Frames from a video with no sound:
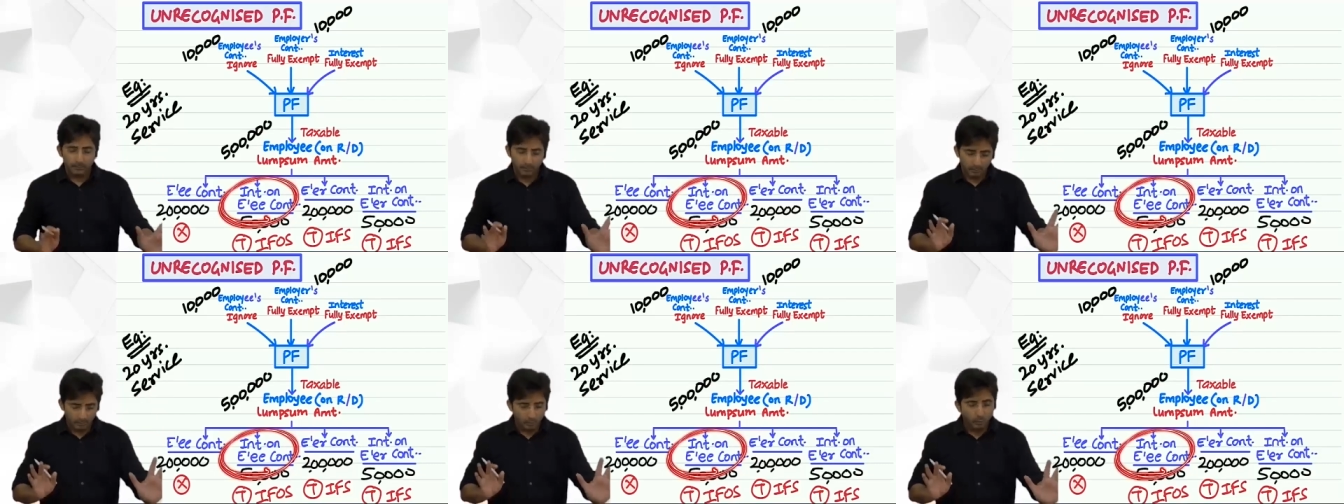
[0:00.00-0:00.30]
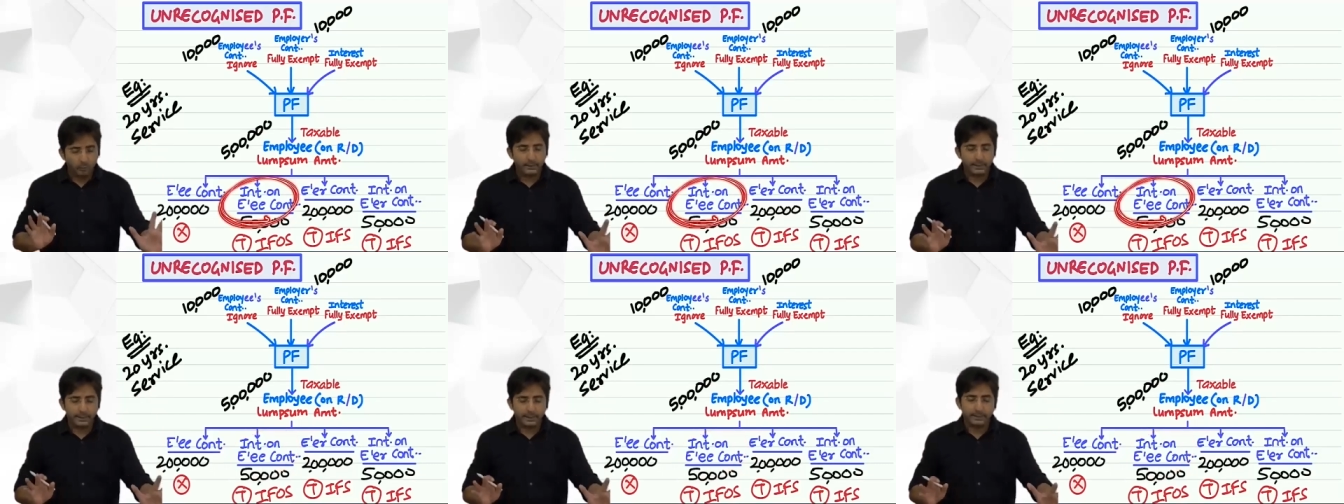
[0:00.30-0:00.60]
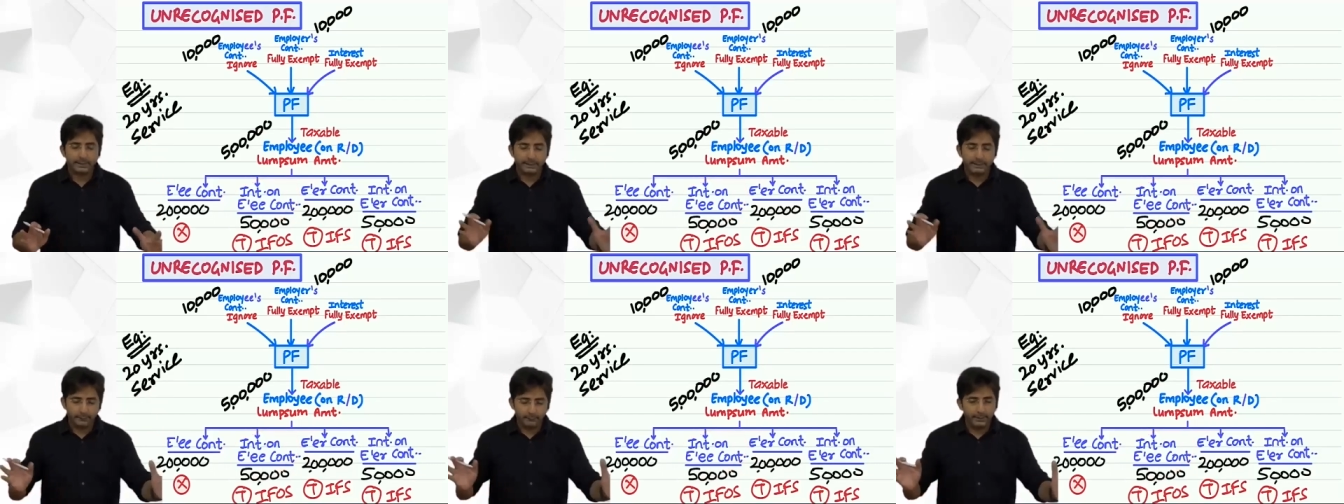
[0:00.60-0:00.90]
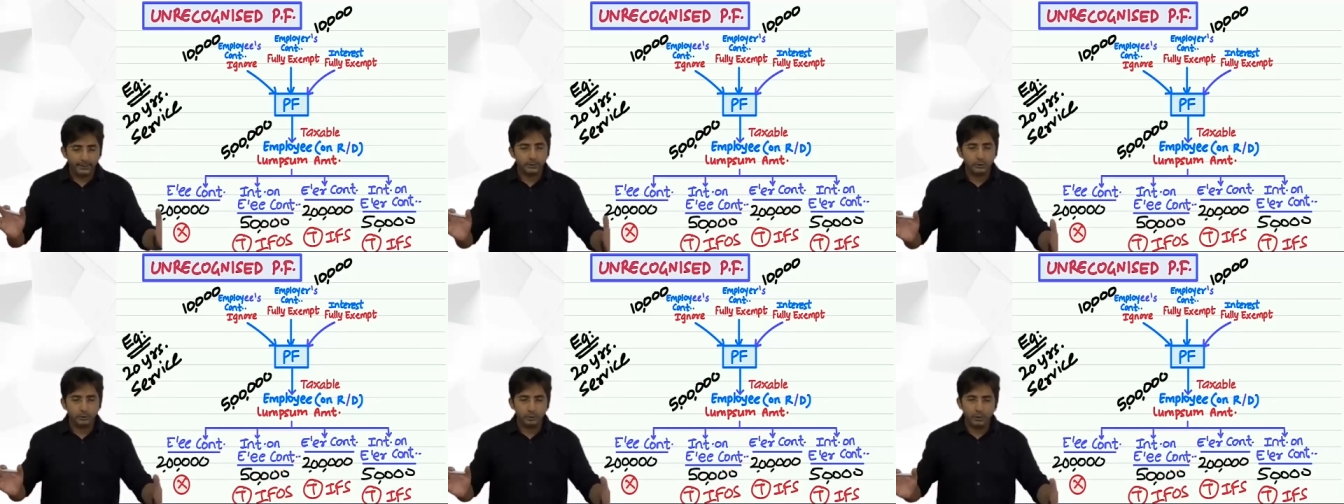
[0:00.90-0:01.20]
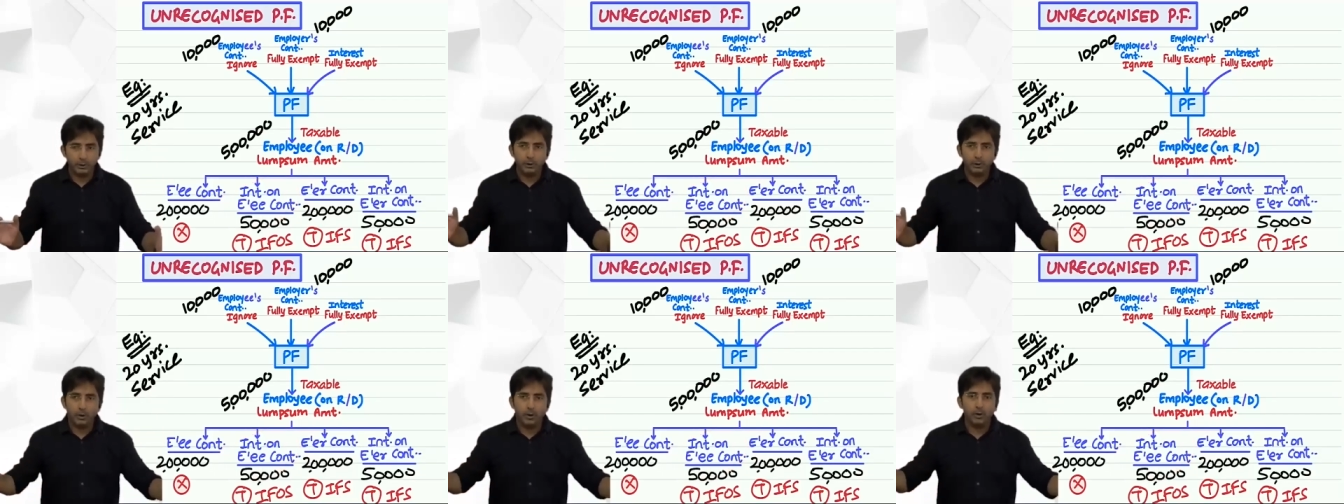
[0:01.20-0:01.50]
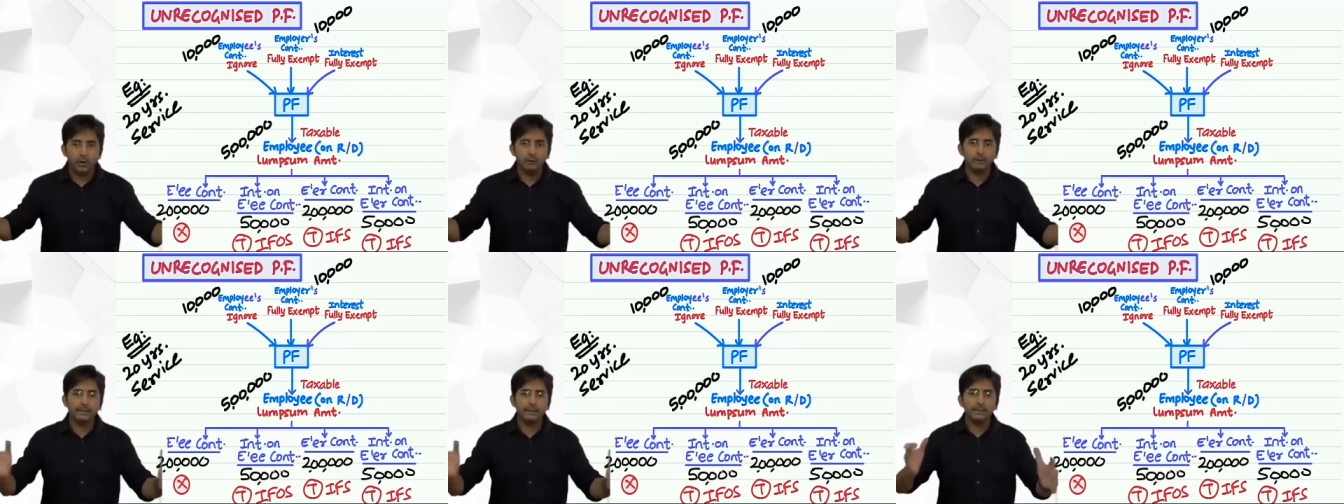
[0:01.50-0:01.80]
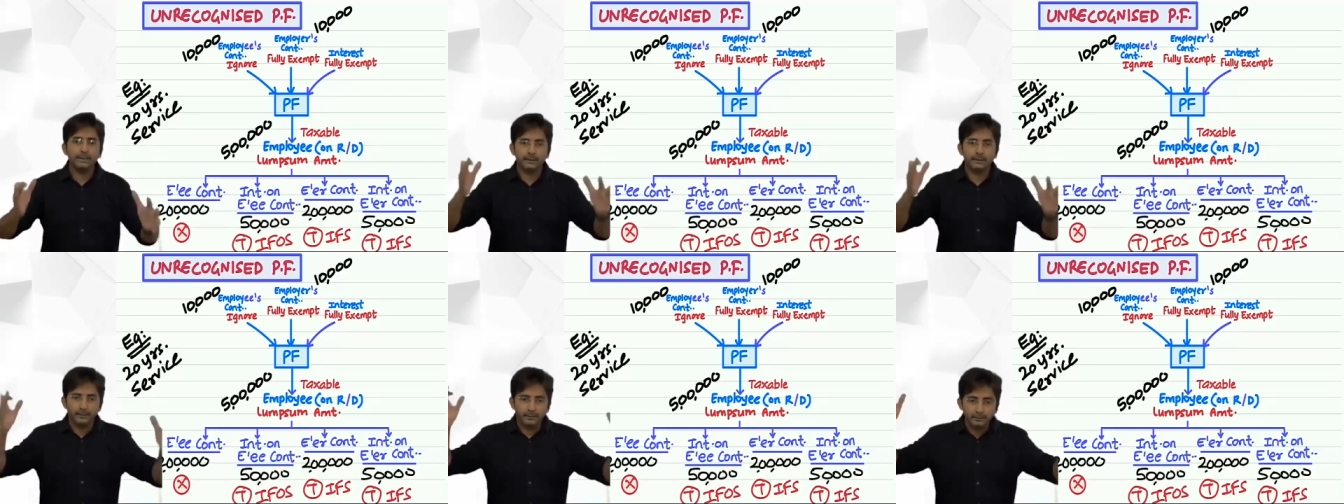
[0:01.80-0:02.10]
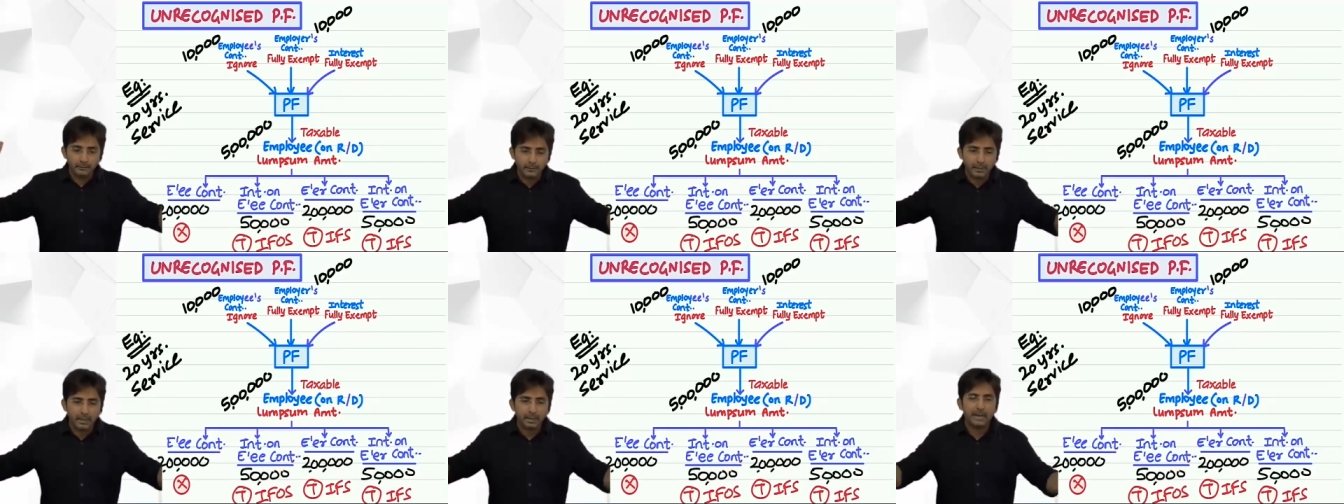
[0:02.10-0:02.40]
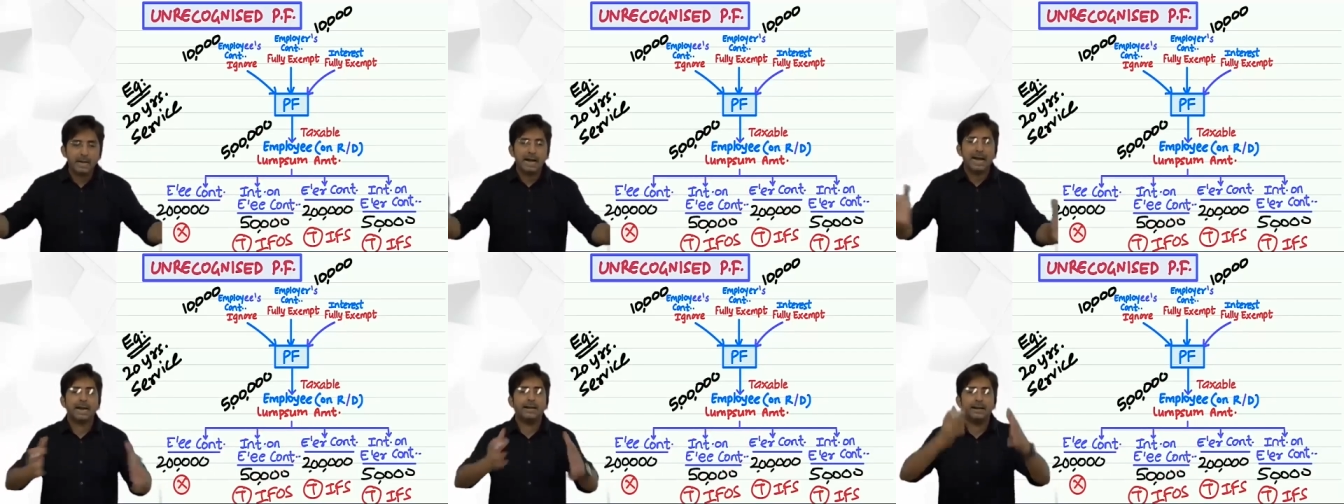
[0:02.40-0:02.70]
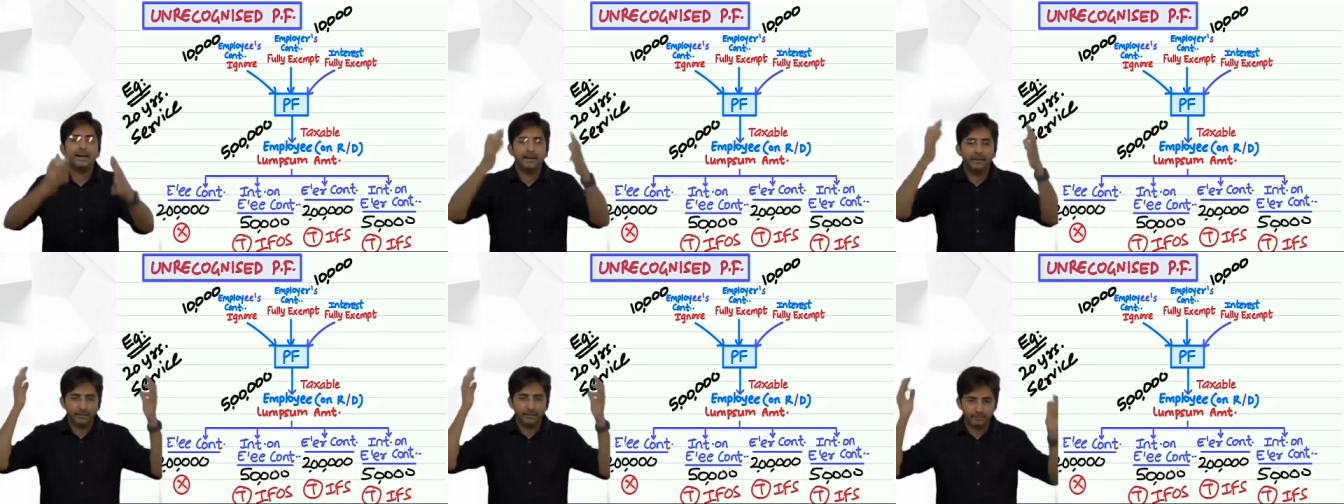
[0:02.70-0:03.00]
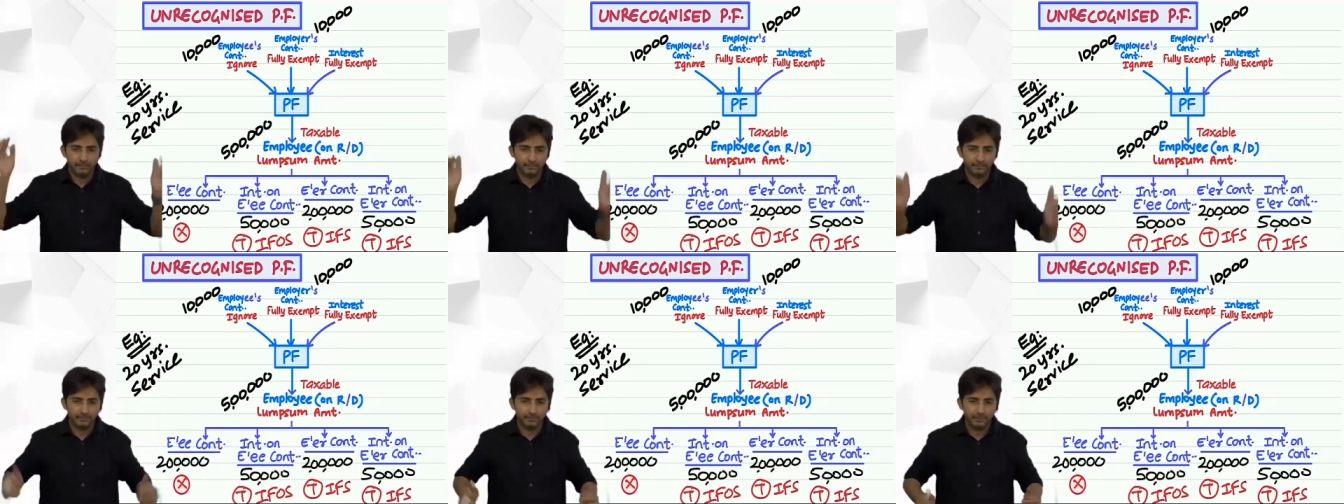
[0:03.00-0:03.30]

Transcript: Okay, eventually all the incomes are added.